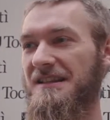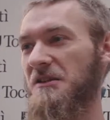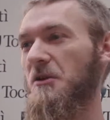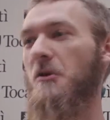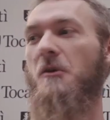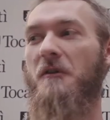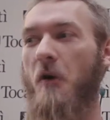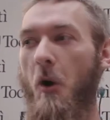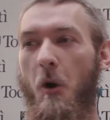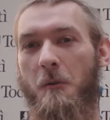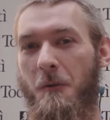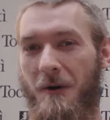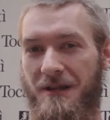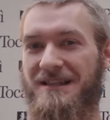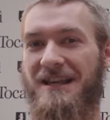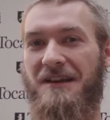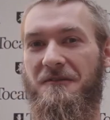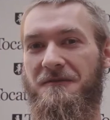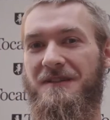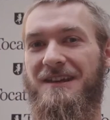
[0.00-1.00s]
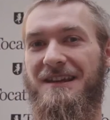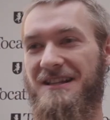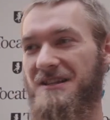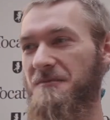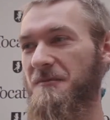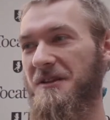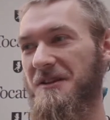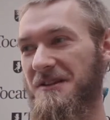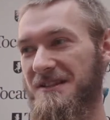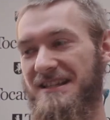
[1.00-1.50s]
You always have kids
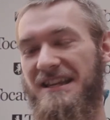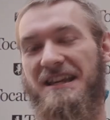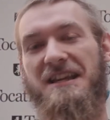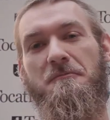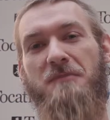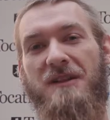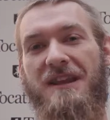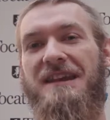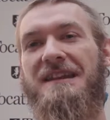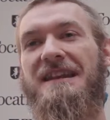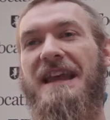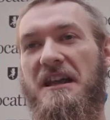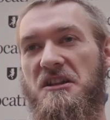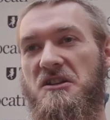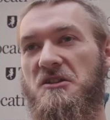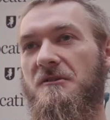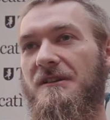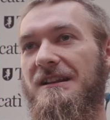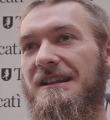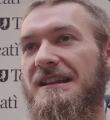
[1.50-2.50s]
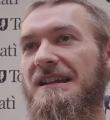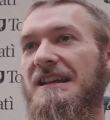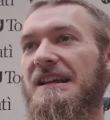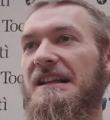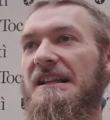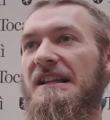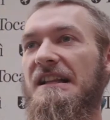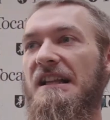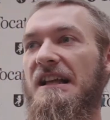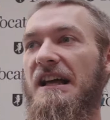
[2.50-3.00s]
because they play naturally.
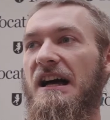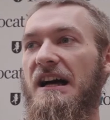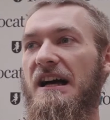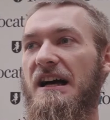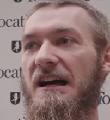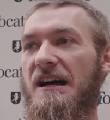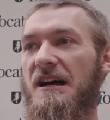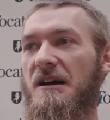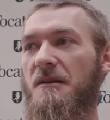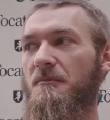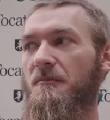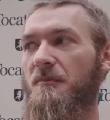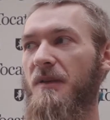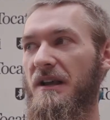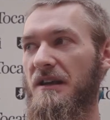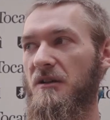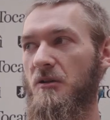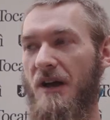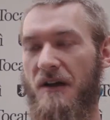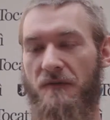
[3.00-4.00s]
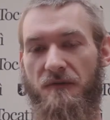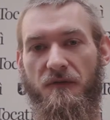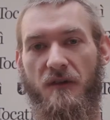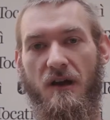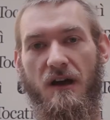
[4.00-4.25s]
But you have